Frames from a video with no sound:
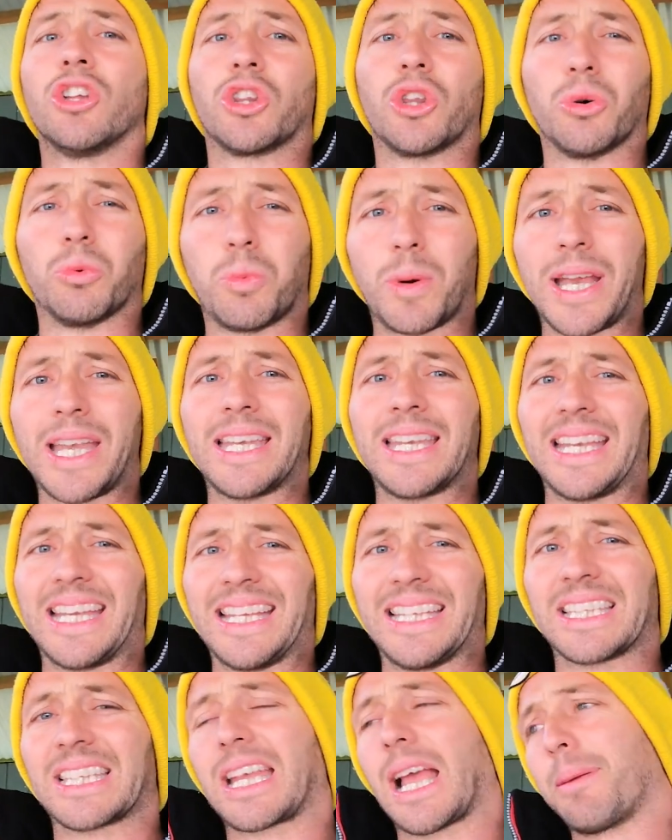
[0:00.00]
The wind
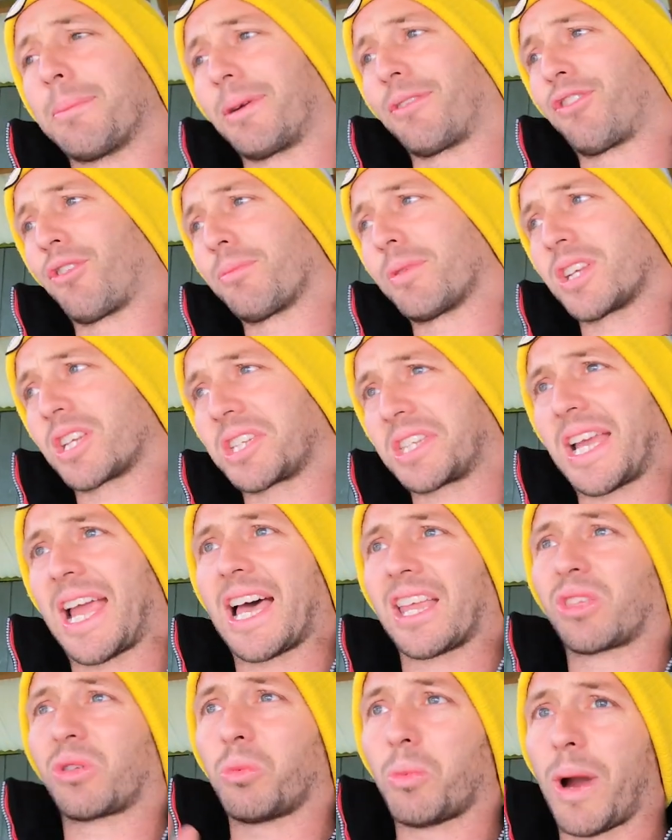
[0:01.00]
is coming from the
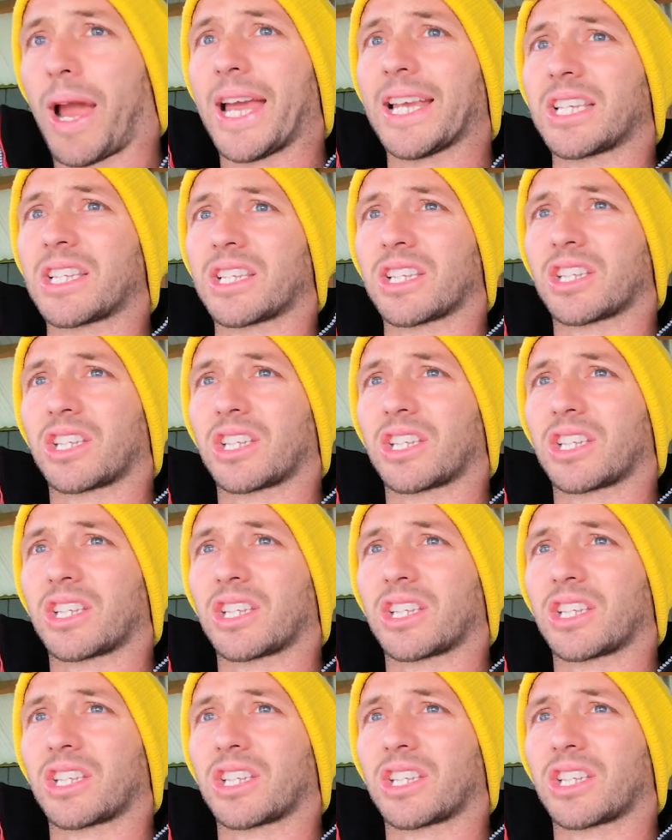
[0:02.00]
southwest,